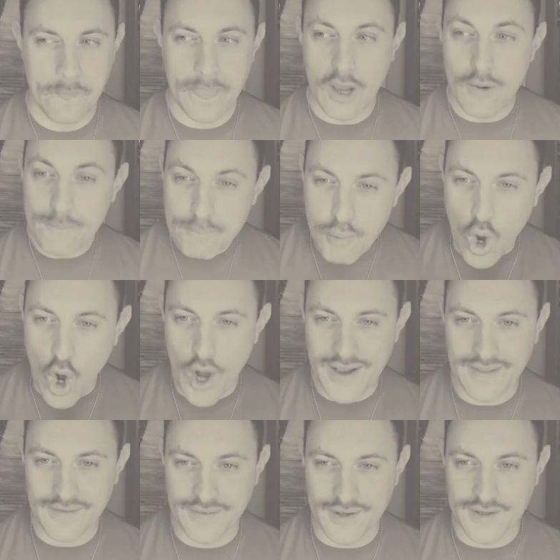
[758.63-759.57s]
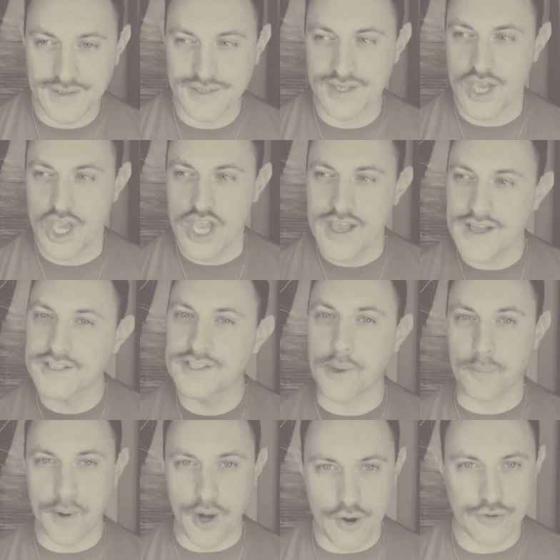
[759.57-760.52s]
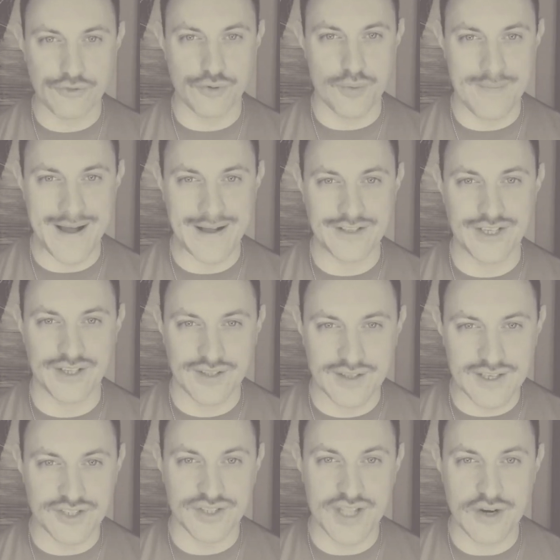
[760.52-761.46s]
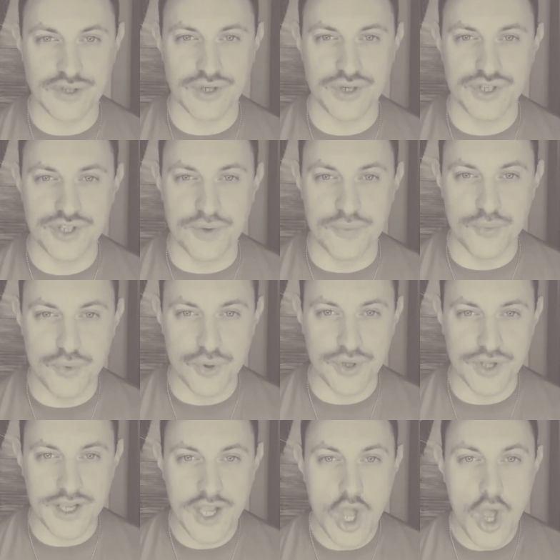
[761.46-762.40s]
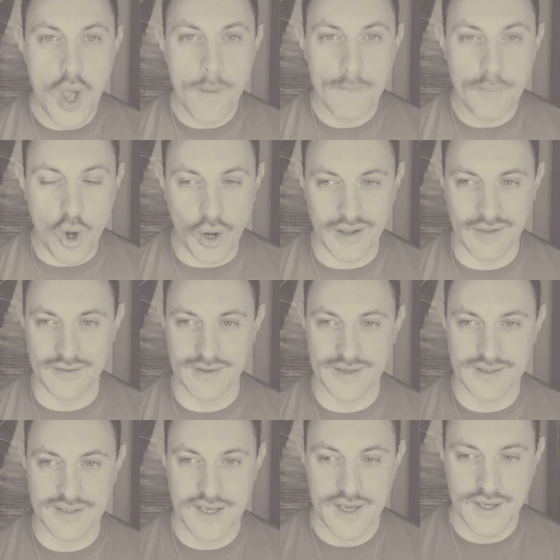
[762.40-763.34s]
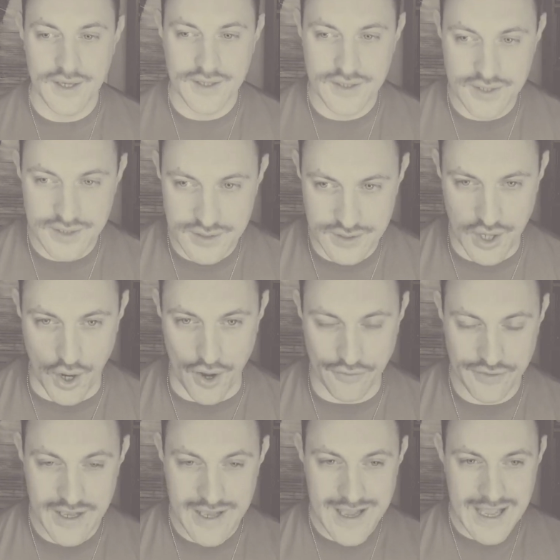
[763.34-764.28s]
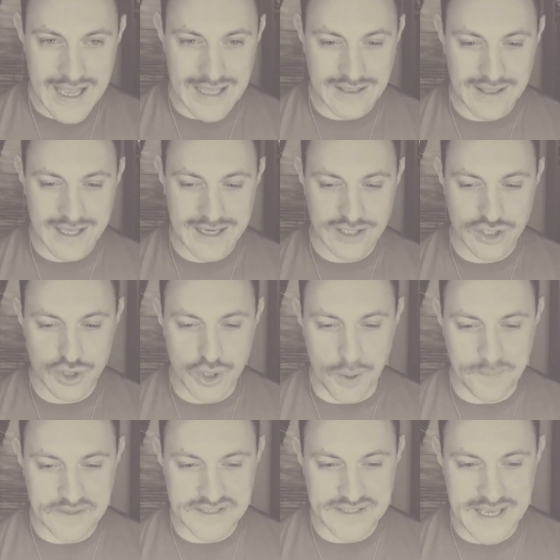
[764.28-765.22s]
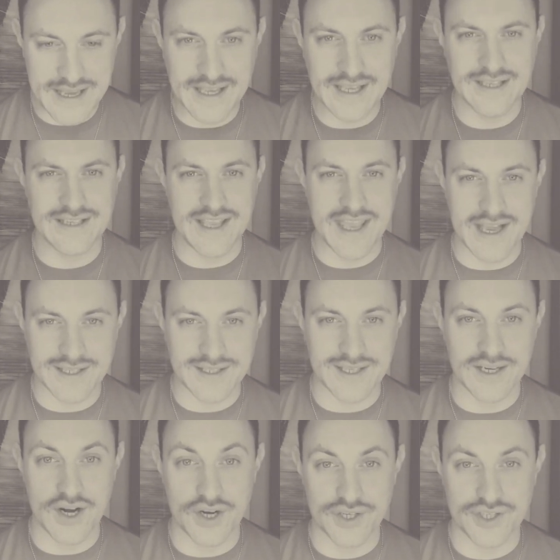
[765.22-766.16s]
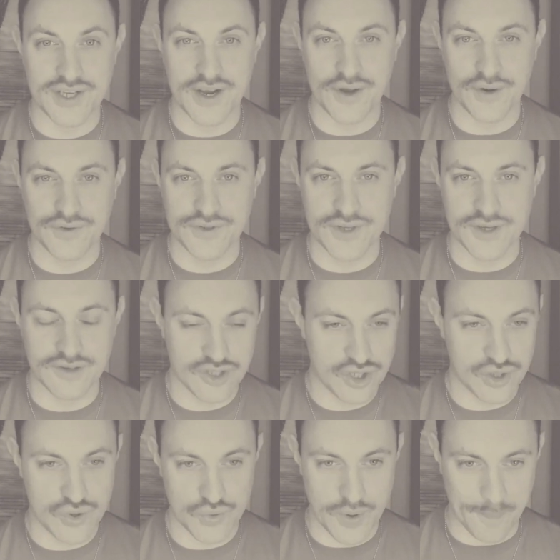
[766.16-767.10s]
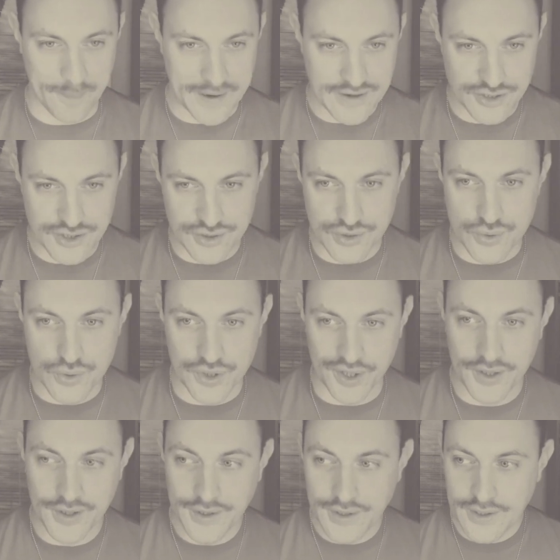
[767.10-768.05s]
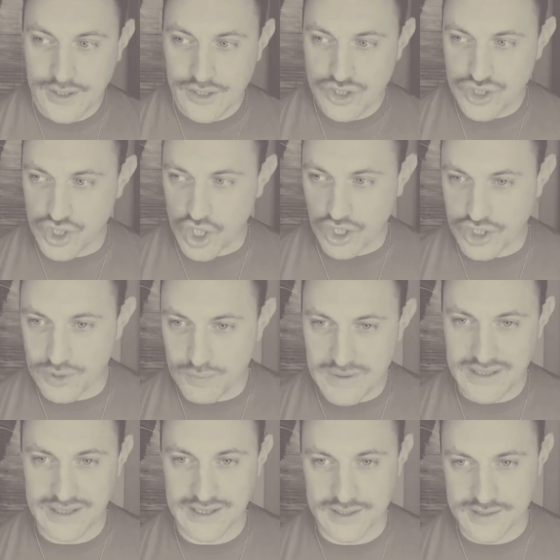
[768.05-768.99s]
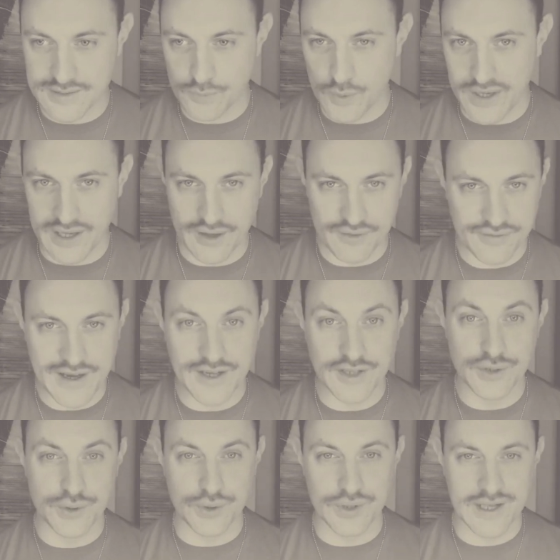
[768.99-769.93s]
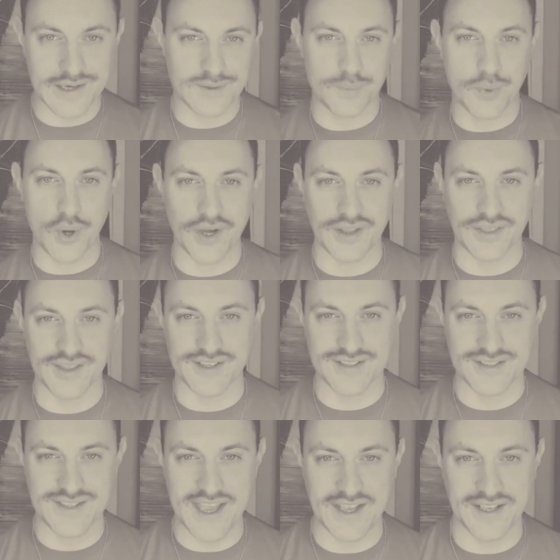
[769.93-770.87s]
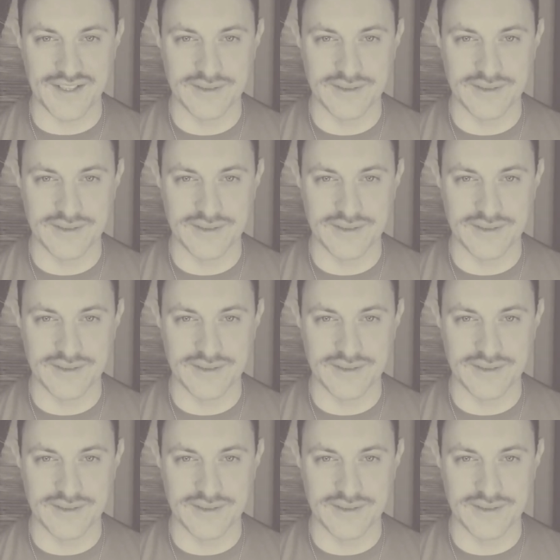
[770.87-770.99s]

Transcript: Pointless is a powerful magic. Let's start doing some really pointless stuff. And let's stop second guessing ourselves as, you know, a person's going to judge me this way if I do this pointless thing.